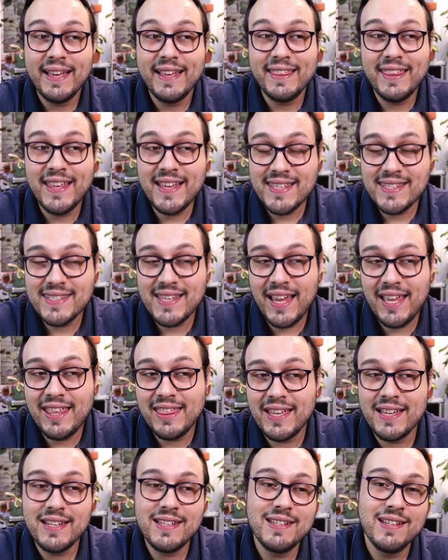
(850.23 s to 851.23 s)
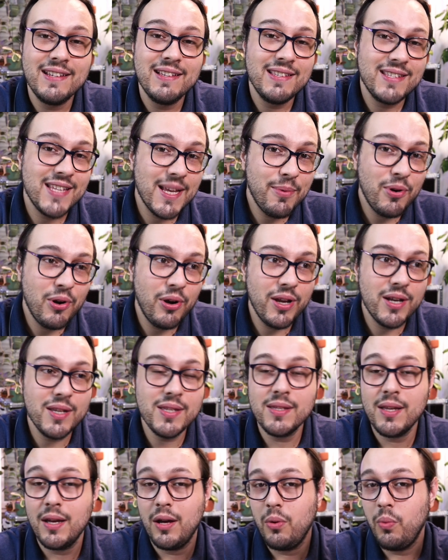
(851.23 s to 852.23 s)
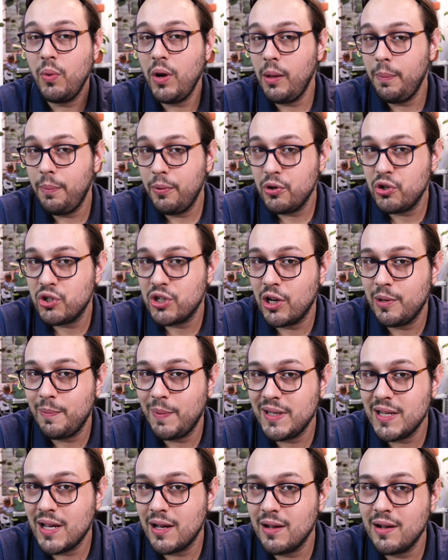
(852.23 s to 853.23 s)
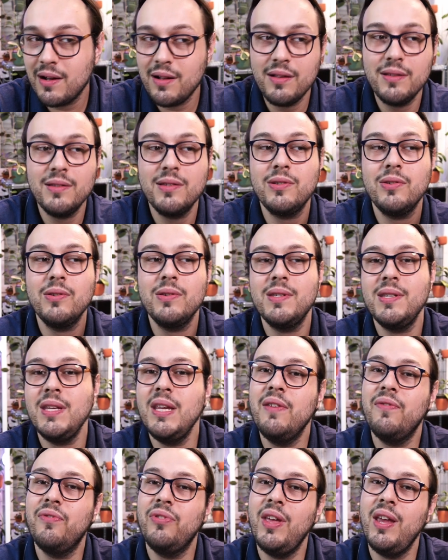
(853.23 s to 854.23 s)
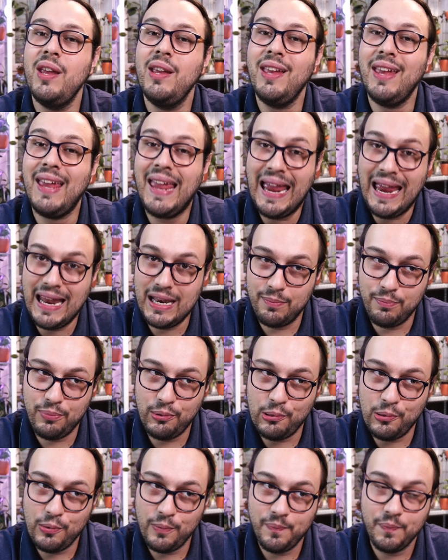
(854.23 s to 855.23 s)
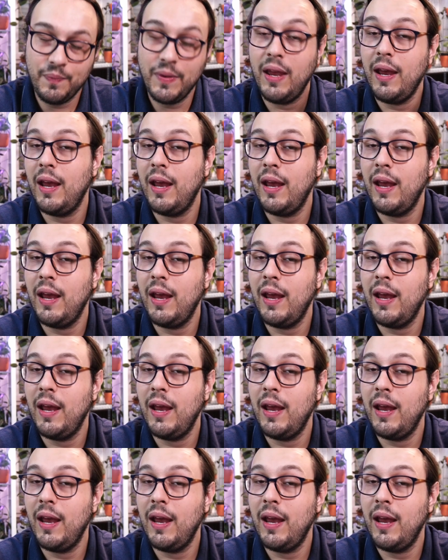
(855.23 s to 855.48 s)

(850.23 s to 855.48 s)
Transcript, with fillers: They say that some Hoyas will push out peduncles to see if they can bloom.